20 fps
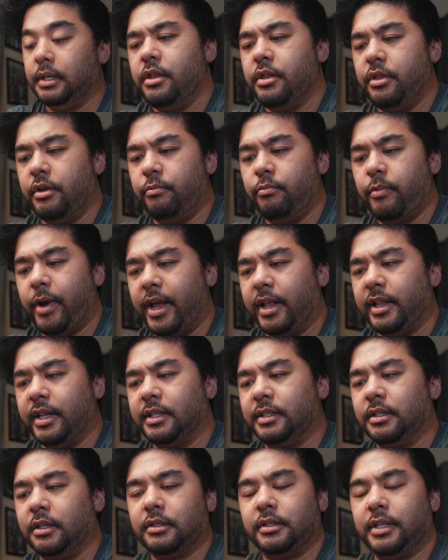The
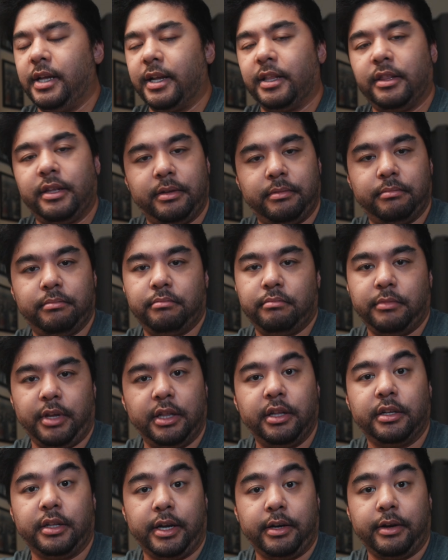railings look like they
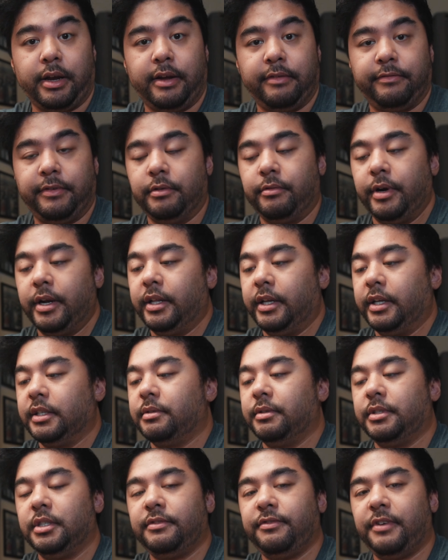look like iPhone
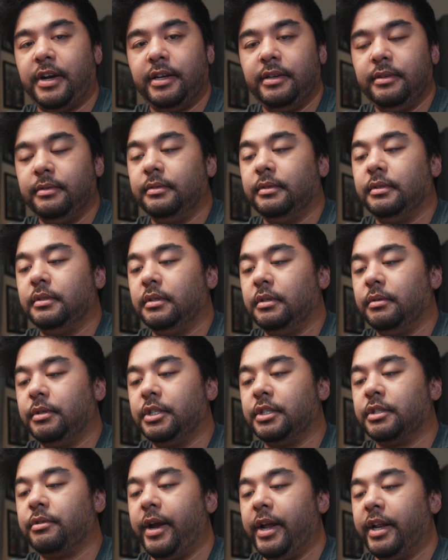railings, which is fine, which
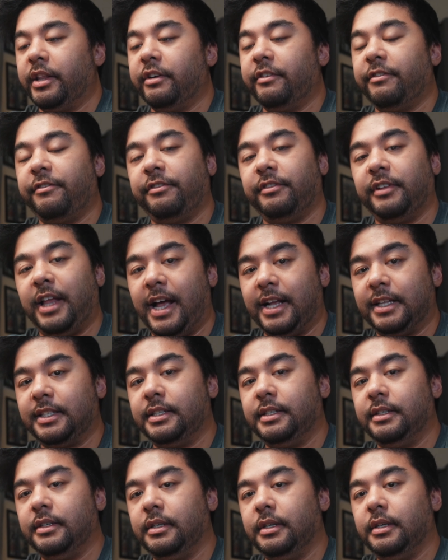is great. They're
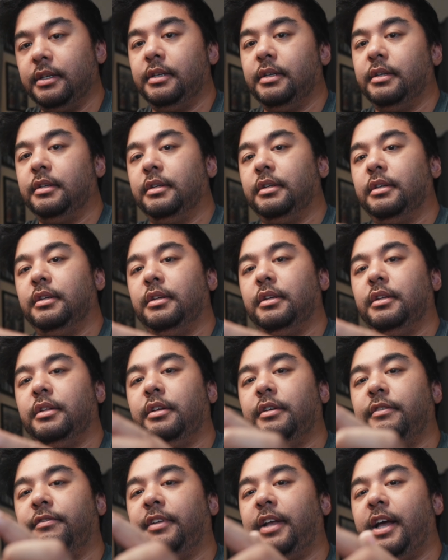flat.
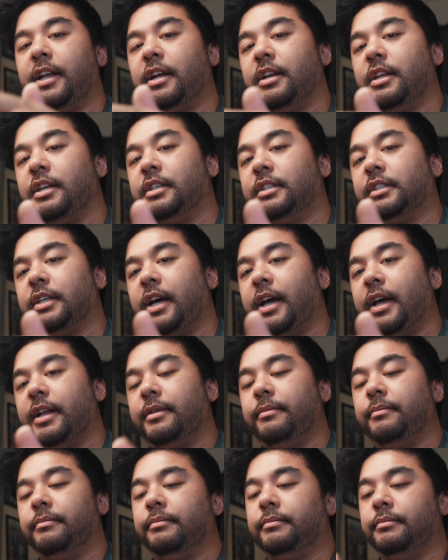They're flat on each side.